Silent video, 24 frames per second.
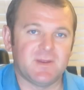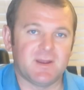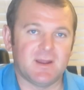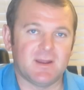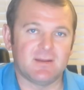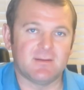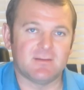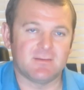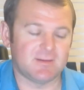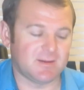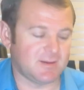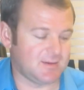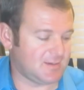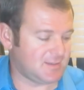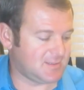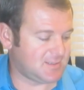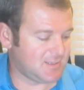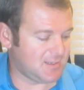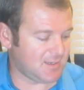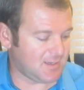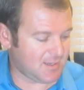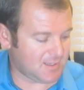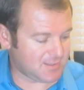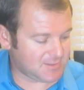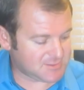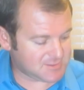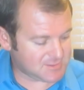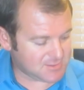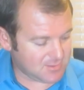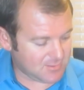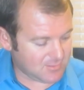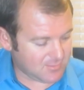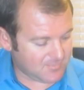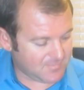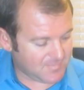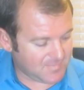that I don't need to touch.
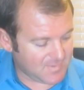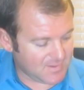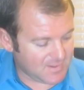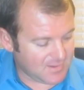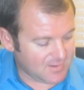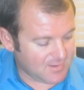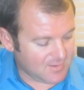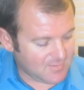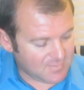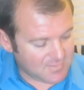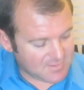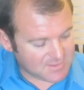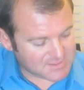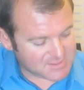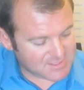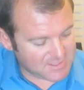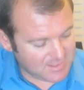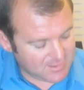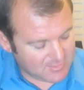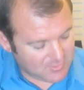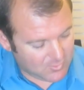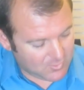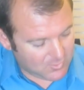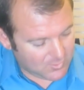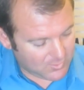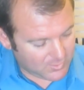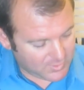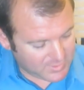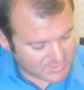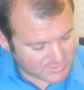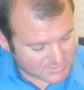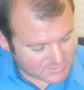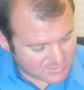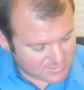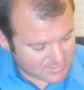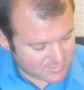So the C chord
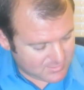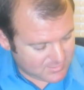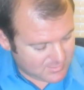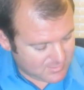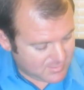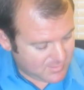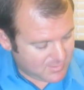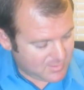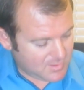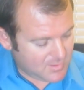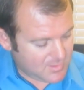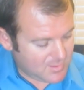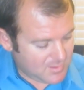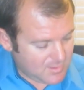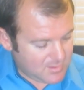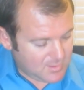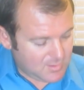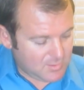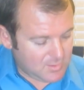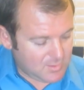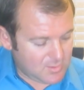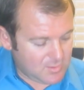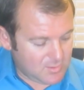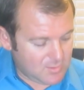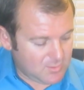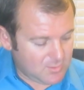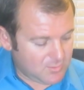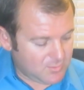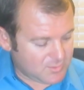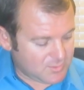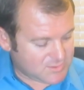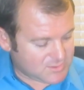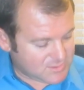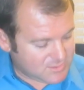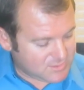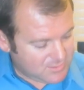is
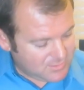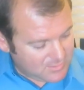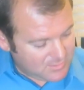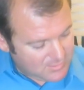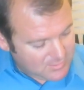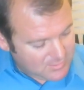used